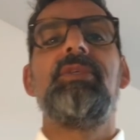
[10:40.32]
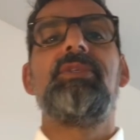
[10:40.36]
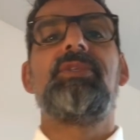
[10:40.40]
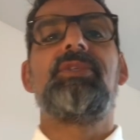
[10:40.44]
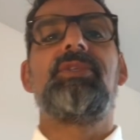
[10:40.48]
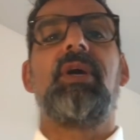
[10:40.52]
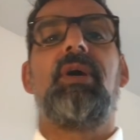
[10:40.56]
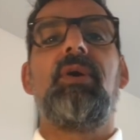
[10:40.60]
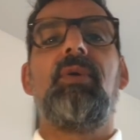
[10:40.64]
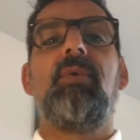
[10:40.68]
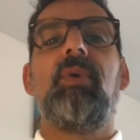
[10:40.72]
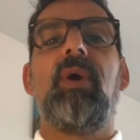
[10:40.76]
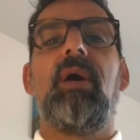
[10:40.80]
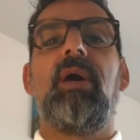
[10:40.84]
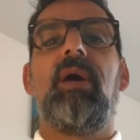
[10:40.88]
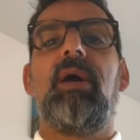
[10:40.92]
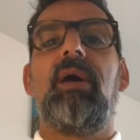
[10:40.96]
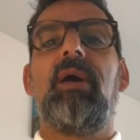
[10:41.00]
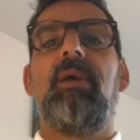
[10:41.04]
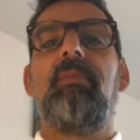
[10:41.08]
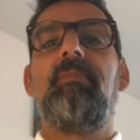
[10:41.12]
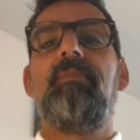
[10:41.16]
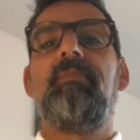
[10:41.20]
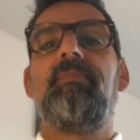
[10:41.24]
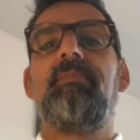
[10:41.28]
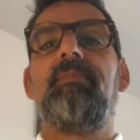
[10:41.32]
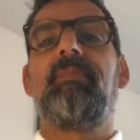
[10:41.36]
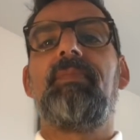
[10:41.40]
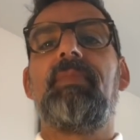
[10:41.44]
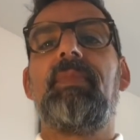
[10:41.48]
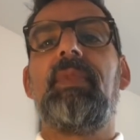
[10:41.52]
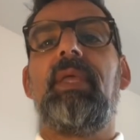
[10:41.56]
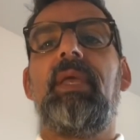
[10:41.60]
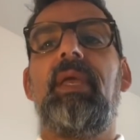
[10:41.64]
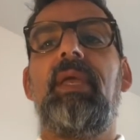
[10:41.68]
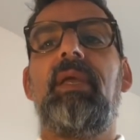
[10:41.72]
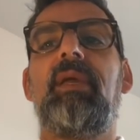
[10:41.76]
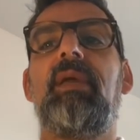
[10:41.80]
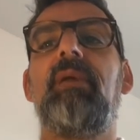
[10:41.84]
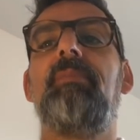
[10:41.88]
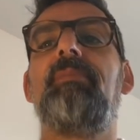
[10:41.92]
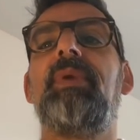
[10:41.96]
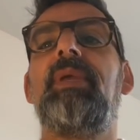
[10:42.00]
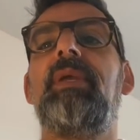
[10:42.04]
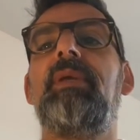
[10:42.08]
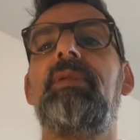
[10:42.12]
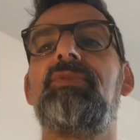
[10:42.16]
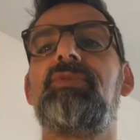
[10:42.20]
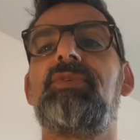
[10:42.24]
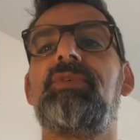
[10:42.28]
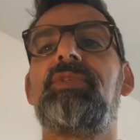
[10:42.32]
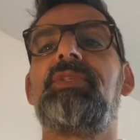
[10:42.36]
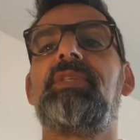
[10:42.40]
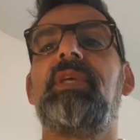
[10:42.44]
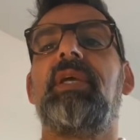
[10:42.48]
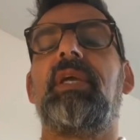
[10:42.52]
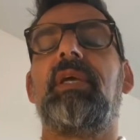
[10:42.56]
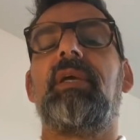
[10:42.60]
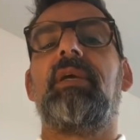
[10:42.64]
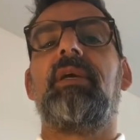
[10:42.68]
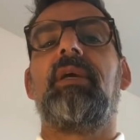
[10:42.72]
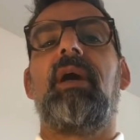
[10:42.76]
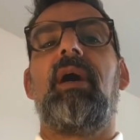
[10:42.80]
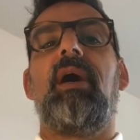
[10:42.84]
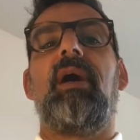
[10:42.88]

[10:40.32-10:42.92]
So it could be interesting.